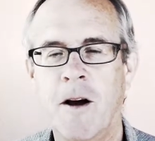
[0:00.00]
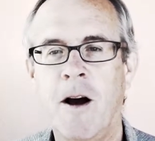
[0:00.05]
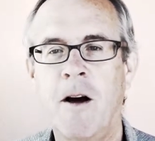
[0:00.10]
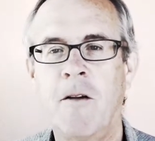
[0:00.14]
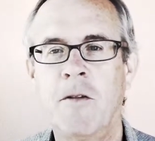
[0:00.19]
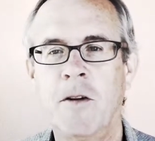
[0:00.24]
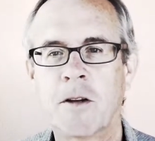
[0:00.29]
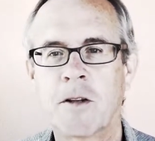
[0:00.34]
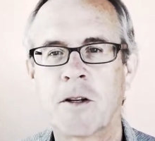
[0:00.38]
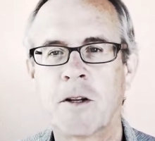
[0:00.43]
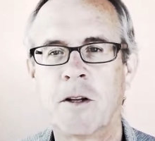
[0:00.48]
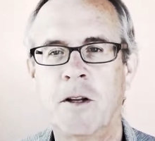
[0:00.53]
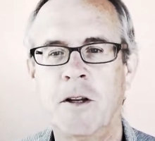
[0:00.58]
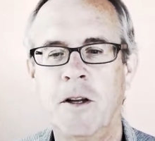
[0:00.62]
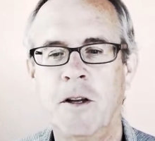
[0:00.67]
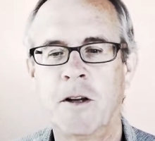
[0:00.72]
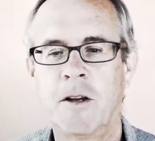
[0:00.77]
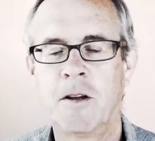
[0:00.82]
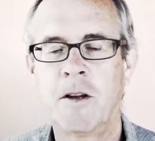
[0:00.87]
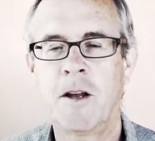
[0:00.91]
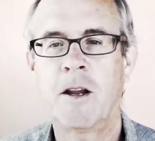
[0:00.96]
Obviously,
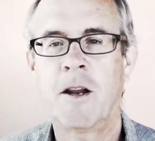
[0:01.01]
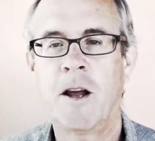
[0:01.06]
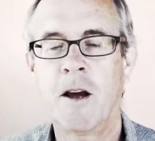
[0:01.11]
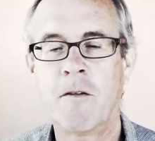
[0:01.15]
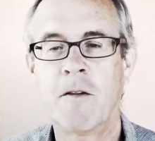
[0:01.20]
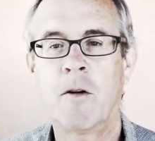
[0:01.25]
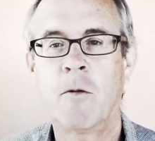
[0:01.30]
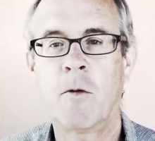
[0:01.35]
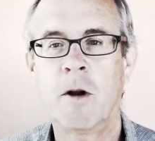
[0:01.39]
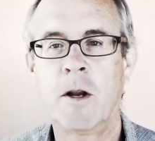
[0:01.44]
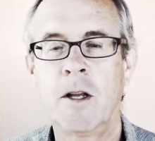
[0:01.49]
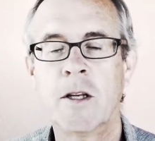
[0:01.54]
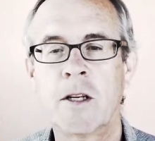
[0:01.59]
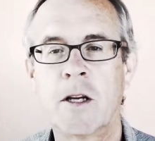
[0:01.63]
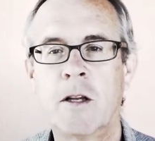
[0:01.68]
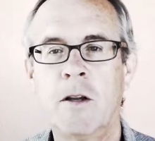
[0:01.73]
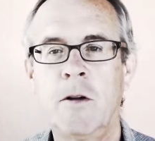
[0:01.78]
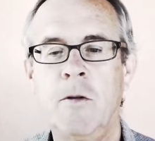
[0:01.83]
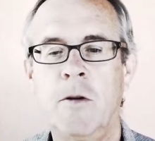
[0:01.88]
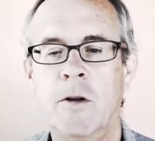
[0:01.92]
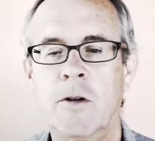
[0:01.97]
then everyone is
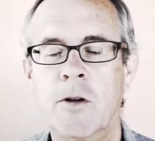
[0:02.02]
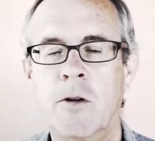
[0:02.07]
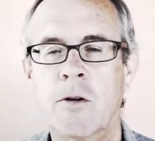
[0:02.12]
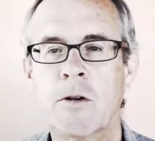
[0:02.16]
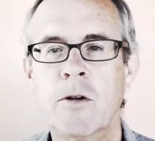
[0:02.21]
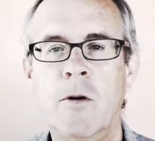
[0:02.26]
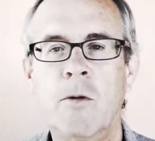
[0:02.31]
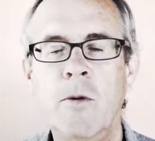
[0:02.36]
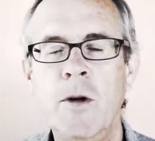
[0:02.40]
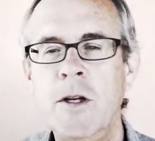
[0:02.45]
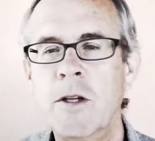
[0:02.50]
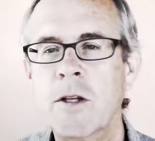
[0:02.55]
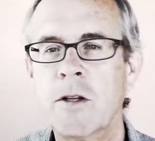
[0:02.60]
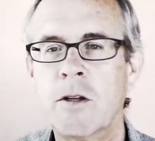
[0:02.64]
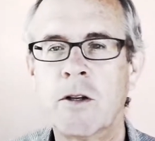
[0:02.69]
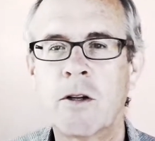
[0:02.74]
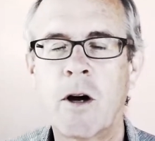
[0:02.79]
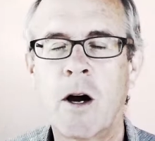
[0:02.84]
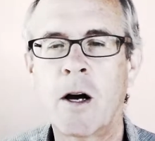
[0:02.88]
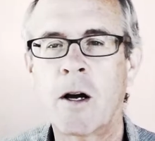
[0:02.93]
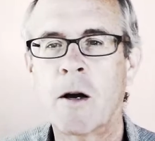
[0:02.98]
included. So there's no reason
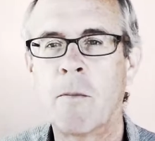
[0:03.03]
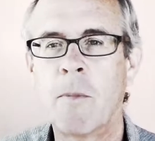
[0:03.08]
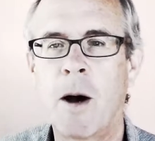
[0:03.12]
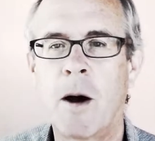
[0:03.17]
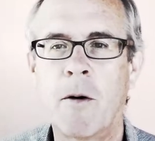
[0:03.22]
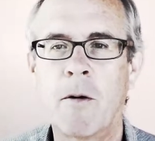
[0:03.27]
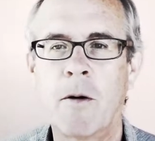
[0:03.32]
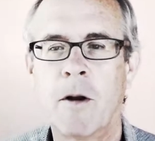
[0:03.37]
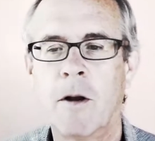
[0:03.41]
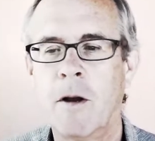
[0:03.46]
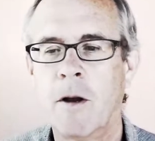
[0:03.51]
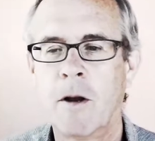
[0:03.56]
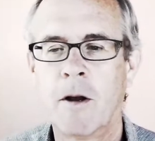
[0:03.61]
to talk about